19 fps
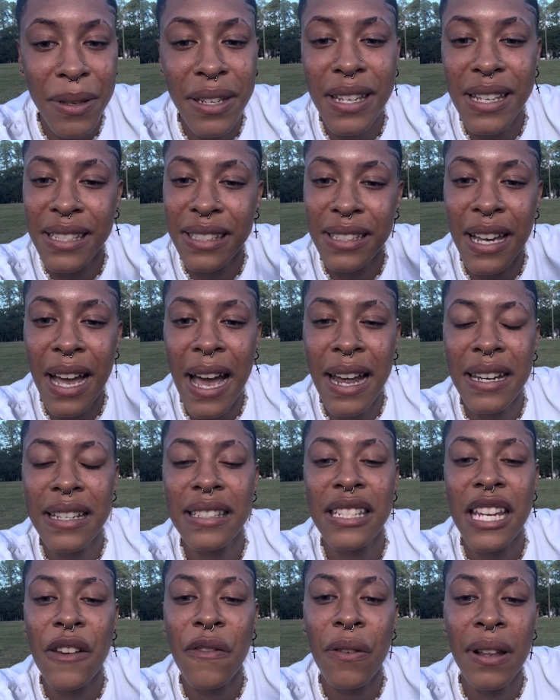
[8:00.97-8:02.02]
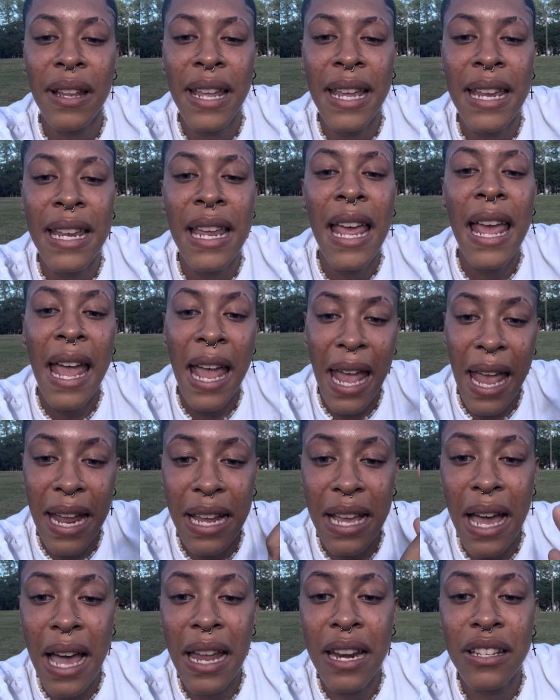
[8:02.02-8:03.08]
because God is never late and
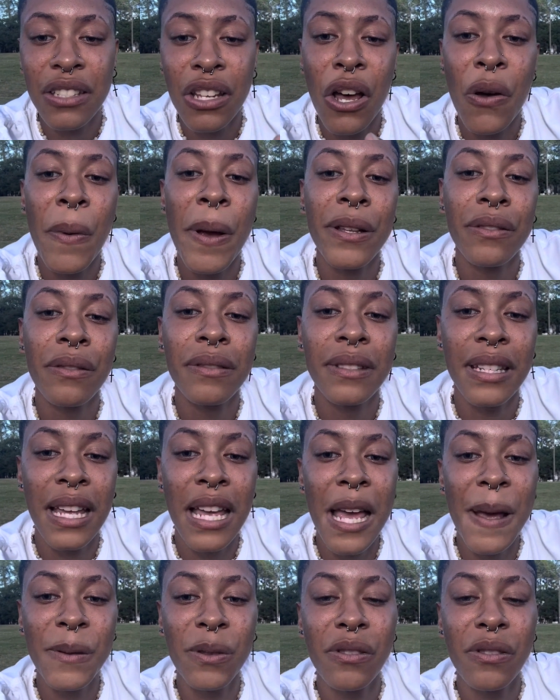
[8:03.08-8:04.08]
God is always on time.